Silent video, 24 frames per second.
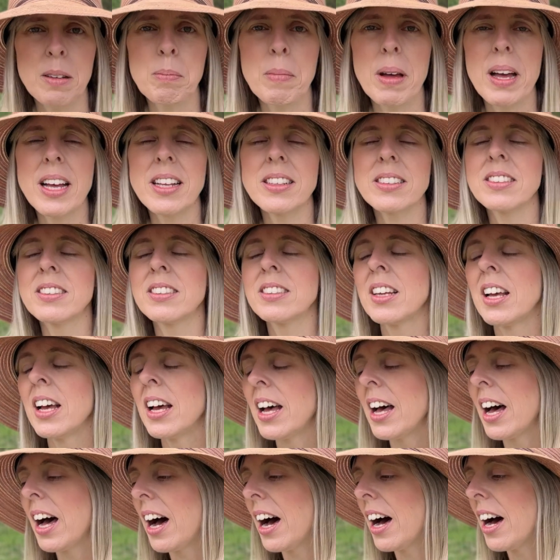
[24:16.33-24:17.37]
mats,
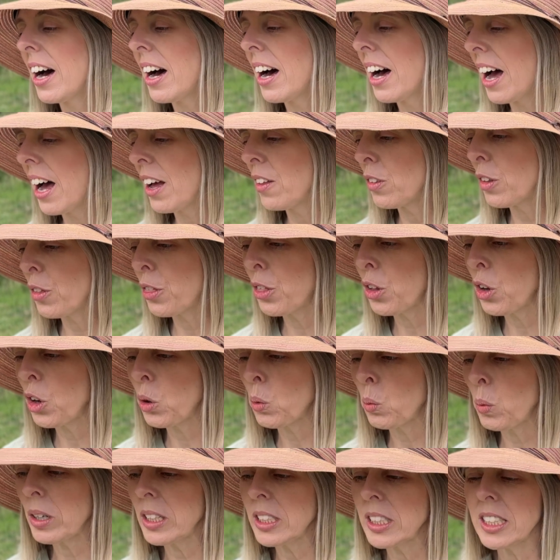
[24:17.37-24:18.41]
and the 3rd
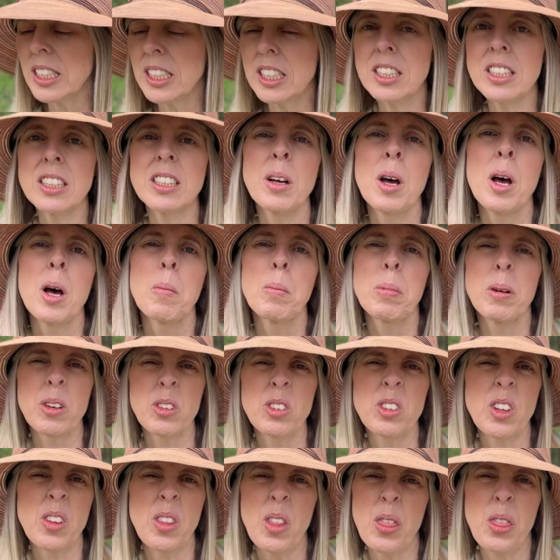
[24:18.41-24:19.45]
one didn't, but
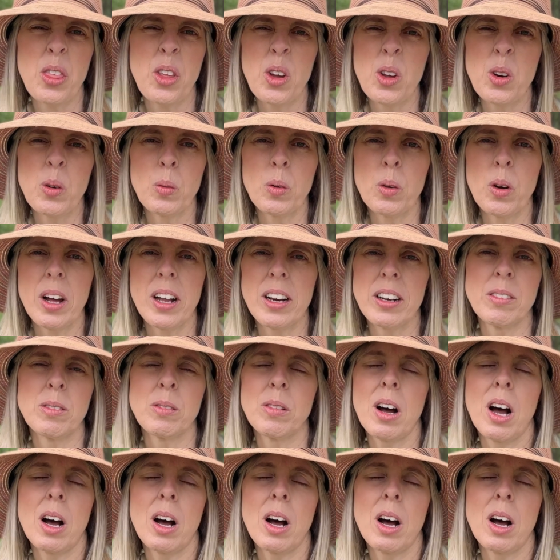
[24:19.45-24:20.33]
also the 3rd one,